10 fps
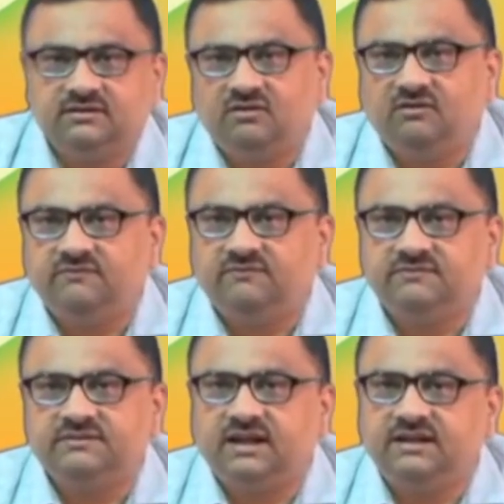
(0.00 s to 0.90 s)
of
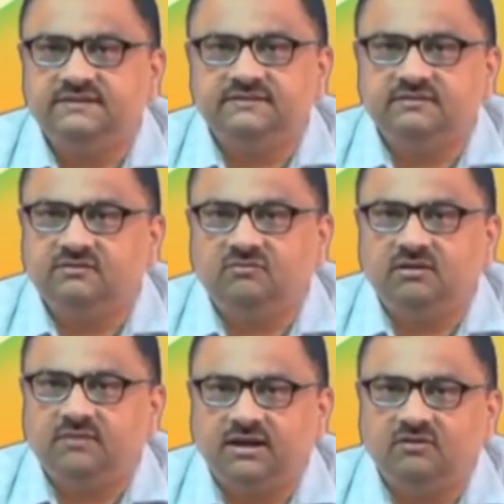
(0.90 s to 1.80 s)
size
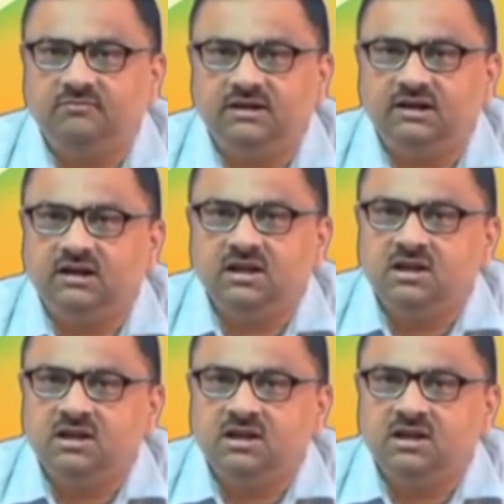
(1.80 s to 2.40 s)
1 micrometer.